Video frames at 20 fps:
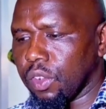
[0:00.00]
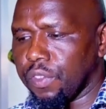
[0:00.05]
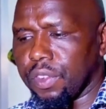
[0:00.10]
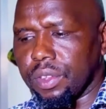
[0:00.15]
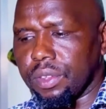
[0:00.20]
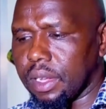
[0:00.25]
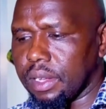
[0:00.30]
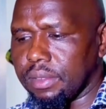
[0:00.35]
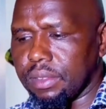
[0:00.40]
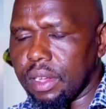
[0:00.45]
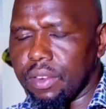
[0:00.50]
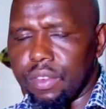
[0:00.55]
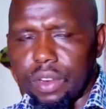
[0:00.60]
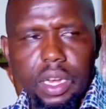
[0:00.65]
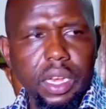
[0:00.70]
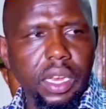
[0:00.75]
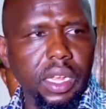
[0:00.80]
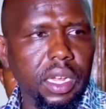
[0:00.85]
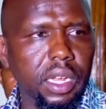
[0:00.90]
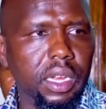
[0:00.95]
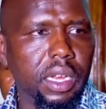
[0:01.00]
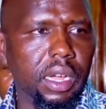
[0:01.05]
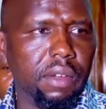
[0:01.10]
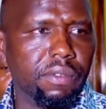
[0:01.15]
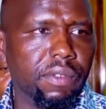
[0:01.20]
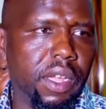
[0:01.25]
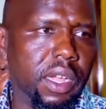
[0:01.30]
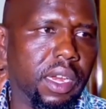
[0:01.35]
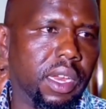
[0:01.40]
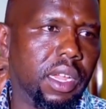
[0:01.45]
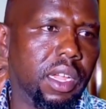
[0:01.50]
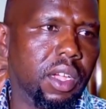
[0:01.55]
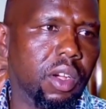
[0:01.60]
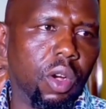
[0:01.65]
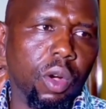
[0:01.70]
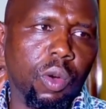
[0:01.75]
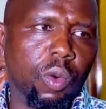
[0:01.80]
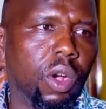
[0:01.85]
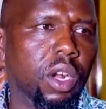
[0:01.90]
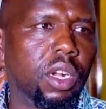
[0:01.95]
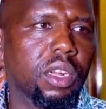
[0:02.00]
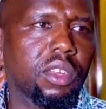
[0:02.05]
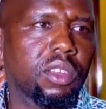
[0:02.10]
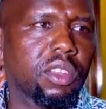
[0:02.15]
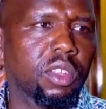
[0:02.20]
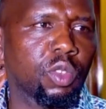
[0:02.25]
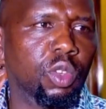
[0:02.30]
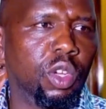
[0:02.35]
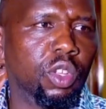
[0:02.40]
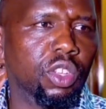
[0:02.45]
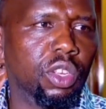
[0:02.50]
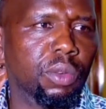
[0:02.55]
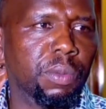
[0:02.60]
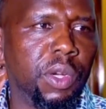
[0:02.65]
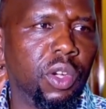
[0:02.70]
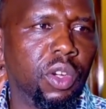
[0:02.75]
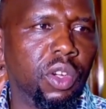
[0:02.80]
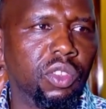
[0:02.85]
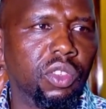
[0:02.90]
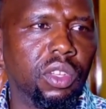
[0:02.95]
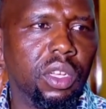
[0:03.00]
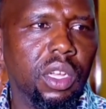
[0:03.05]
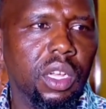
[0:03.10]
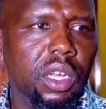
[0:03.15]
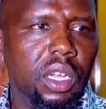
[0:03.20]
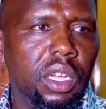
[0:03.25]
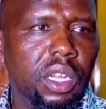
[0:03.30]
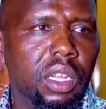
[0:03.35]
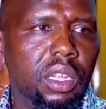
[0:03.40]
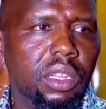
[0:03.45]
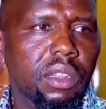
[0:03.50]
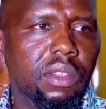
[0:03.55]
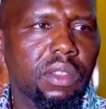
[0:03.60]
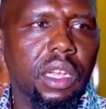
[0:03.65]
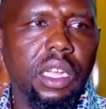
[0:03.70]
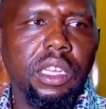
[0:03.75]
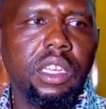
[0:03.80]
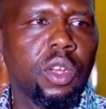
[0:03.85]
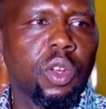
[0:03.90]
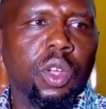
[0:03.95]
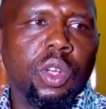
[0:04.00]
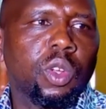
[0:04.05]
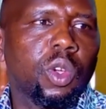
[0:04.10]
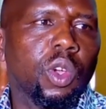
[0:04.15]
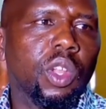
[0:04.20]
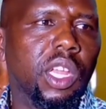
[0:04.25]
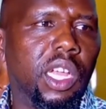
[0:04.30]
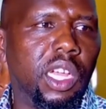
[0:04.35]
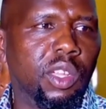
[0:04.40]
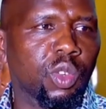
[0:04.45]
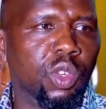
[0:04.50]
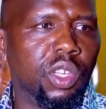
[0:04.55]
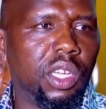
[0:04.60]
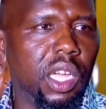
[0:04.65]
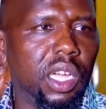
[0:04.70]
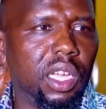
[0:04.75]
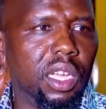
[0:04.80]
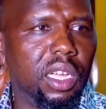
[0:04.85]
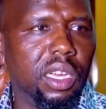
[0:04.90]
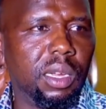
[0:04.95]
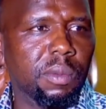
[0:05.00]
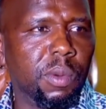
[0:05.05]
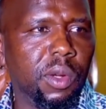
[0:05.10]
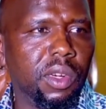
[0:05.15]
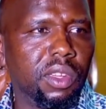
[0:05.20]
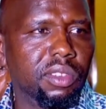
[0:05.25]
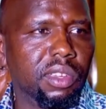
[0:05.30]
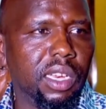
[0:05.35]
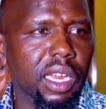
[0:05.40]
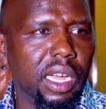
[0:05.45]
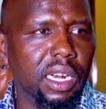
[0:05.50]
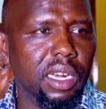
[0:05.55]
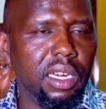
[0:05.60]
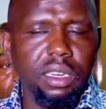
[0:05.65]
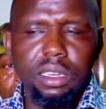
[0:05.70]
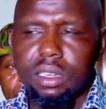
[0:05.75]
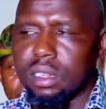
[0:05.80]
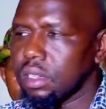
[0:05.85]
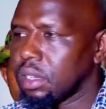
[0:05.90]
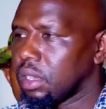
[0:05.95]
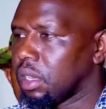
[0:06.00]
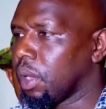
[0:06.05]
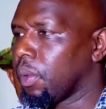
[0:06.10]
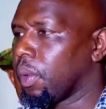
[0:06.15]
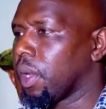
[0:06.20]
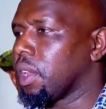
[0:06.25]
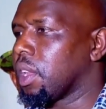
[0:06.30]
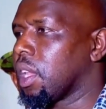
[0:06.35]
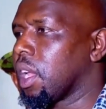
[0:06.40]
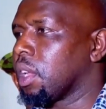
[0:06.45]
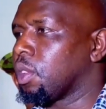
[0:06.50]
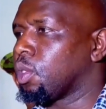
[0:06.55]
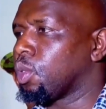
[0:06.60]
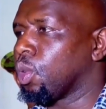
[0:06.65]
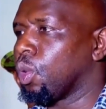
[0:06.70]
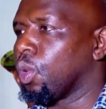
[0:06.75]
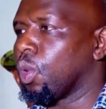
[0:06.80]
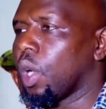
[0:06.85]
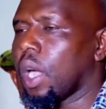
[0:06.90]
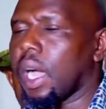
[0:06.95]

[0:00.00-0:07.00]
officers are really in a very awkward situation because they did not go there to take anybody's land. They went there to